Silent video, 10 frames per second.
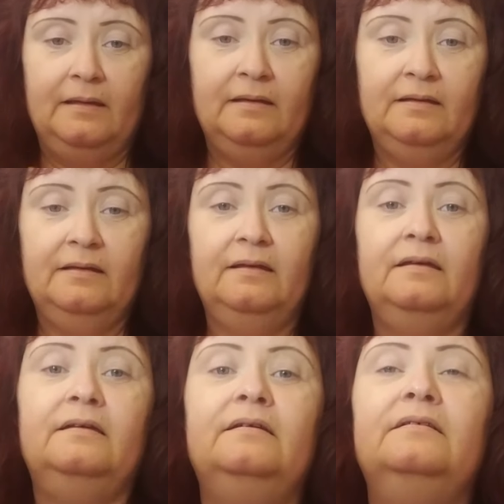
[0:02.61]

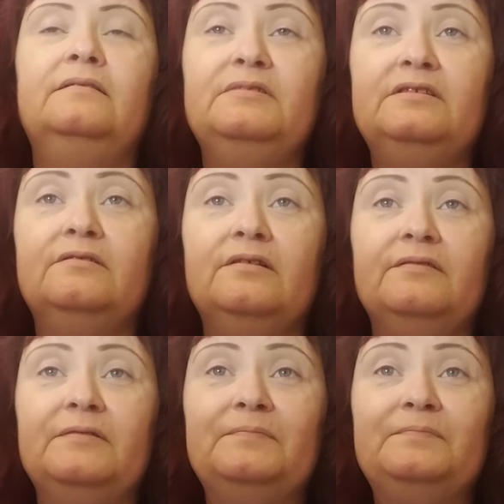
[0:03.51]
Let me start
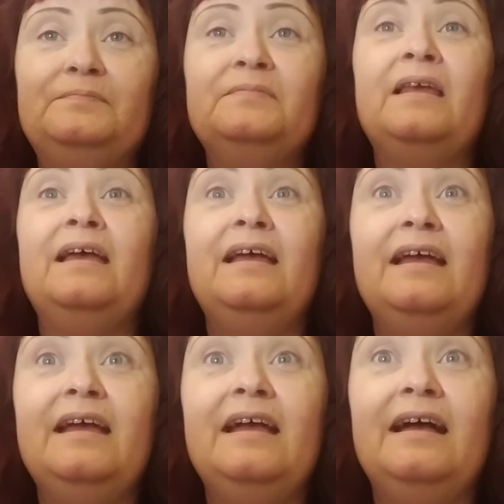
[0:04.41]
over.
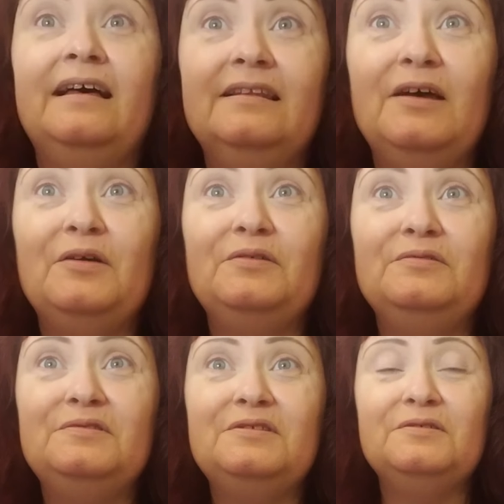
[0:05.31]
Hello,
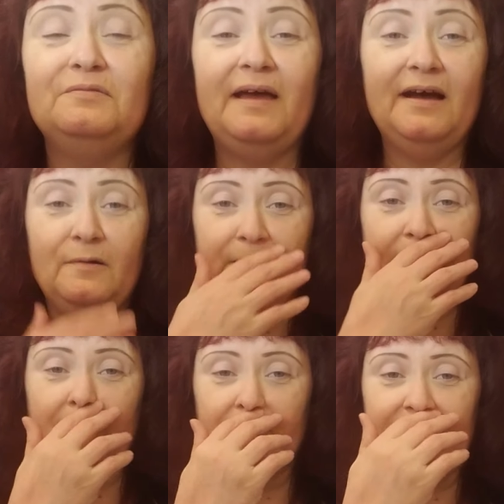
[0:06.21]
YouTube. How are
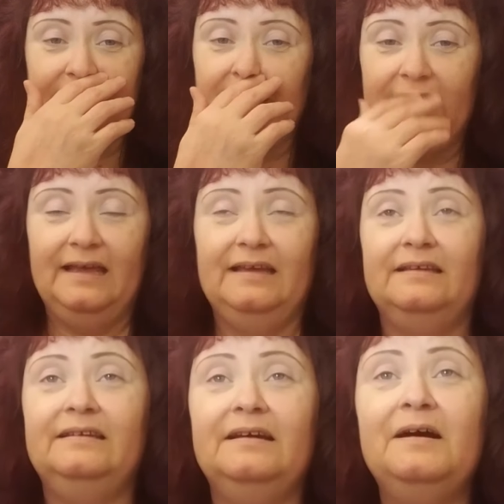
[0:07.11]
y'all today?